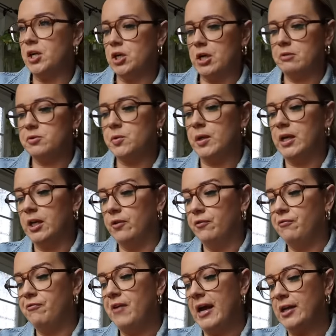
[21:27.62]
here now so I can
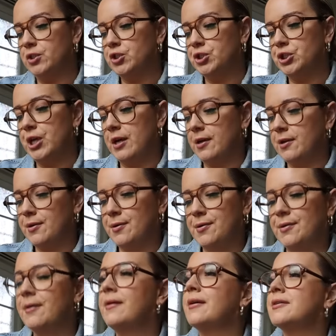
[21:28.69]
fact check
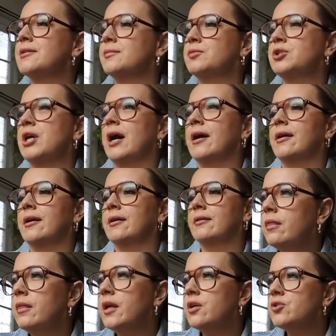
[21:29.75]
as I'm chatting.
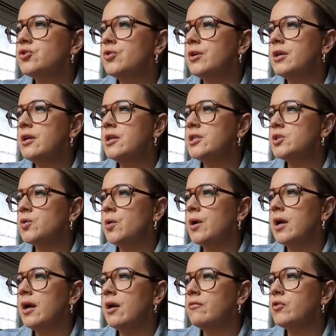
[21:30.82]
The extraordinary
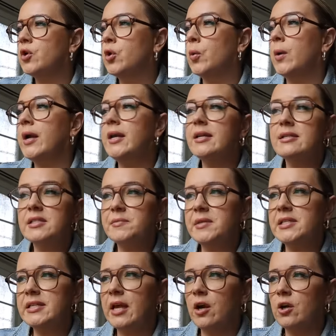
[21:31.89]
story of the greatest
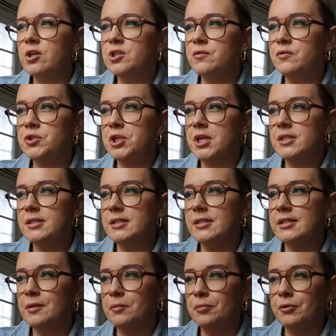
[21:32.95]
miscarriage of
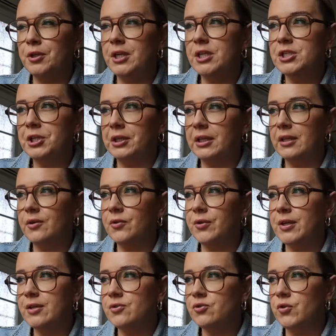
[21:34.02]
justice in British legal
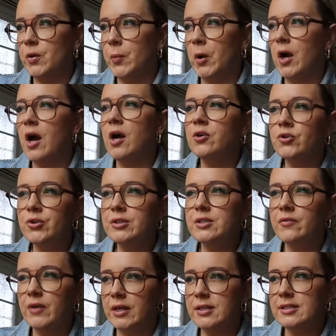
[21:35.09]
history where
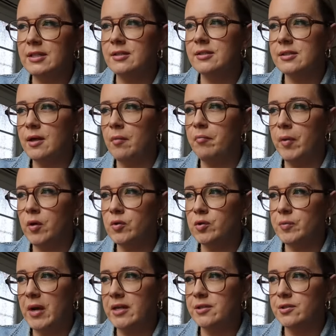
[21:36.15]
hundreds of innocent
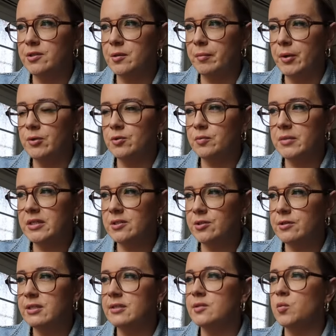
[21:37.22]
sub-postmasters and
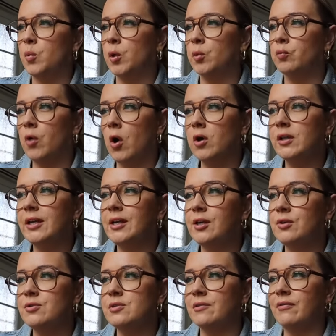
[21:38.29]
postmistresses were wrongly
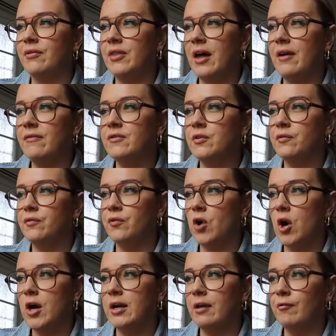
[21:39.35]
accused of theft,
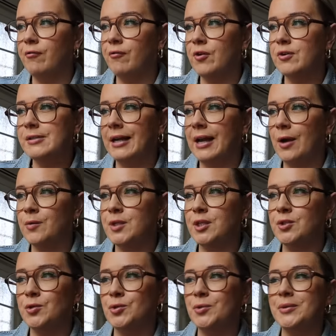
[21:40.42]
fraud, and false
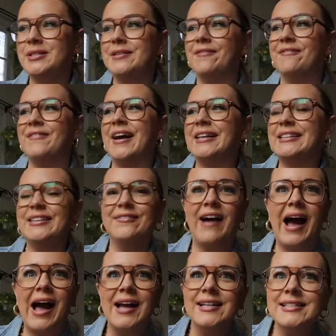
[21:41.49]
accounting due to a defective
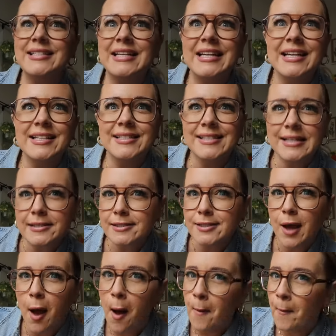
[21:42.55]
IT
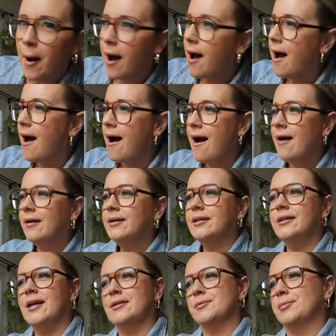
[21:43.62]
system
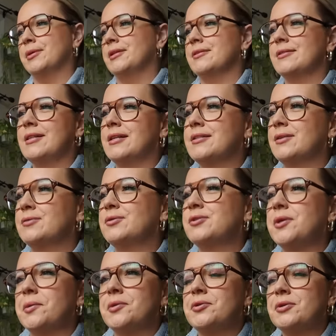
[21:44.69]
yes please, that sounds
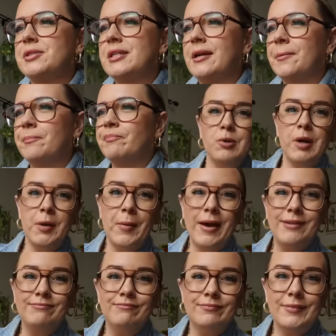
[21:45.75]
so interesting. So
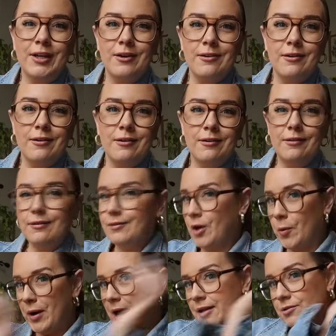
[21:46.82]
anyway, there,
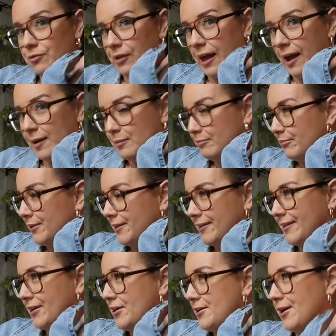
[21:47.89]
no one asked for that,
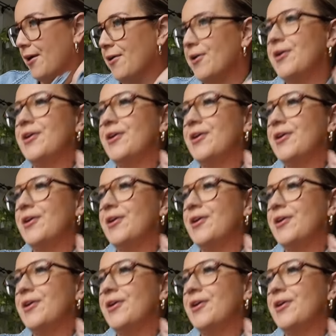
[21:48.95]
but there you go.